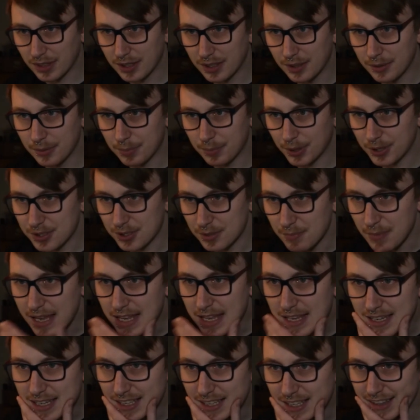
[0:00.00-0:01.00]
person
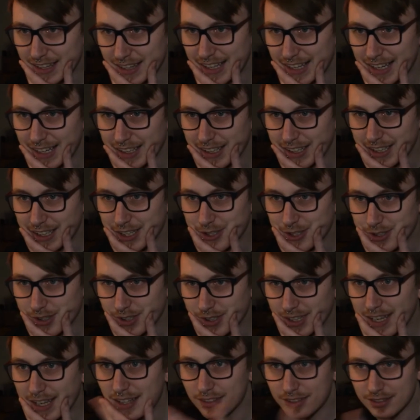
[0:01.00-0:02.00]
making the allegation,
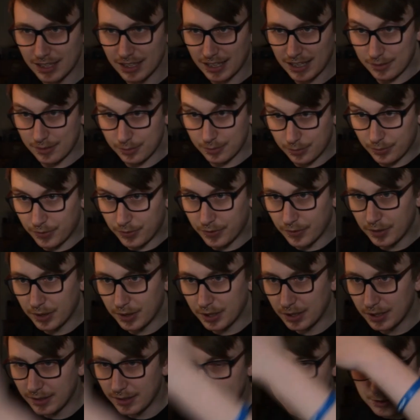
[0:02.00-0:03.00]
against,
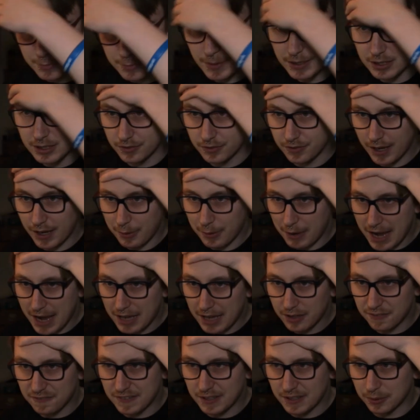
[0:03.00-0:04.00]
irrespective of how Hannah
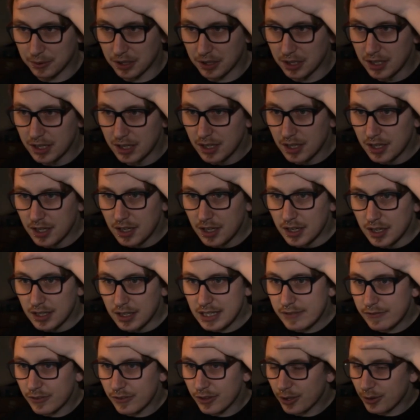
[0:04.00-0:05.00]
felt.
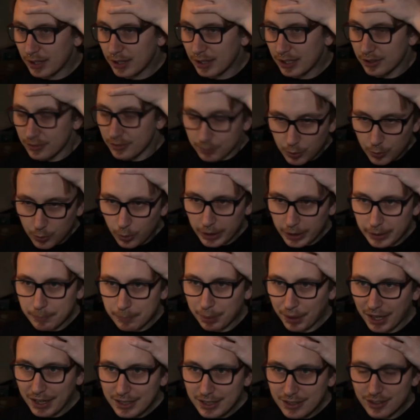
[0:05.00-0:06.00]
Even though they could quite
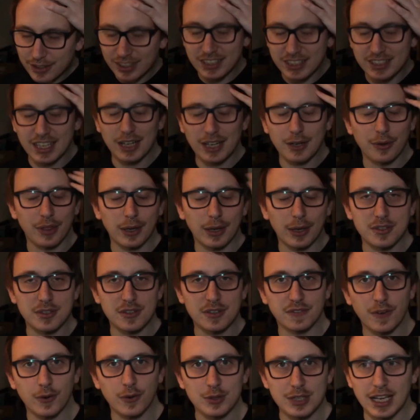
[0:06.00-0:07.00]
blatantly tell that it was a
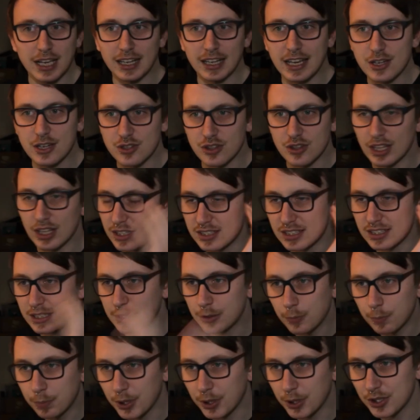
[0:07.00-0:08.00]
false allegation, they still
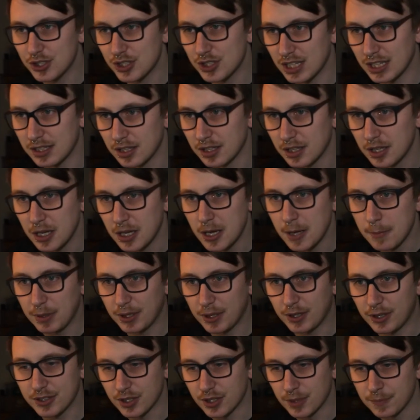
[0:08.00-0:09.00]
pushed it,
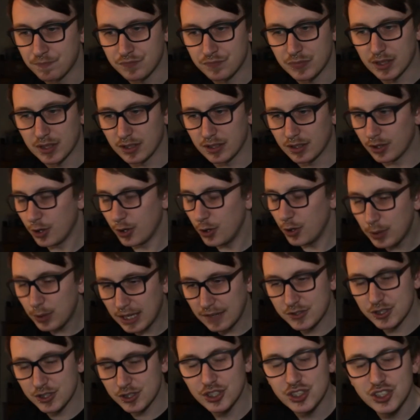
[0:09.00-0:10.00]
because who gives
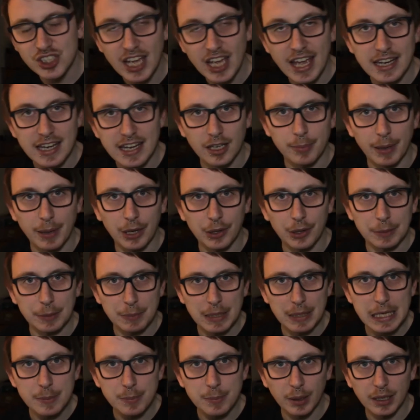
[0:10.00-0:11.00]
a shit about the
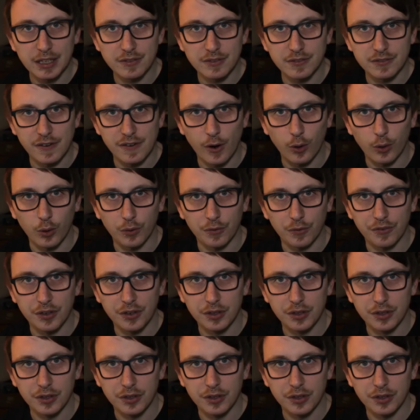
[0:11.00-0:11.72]
people involved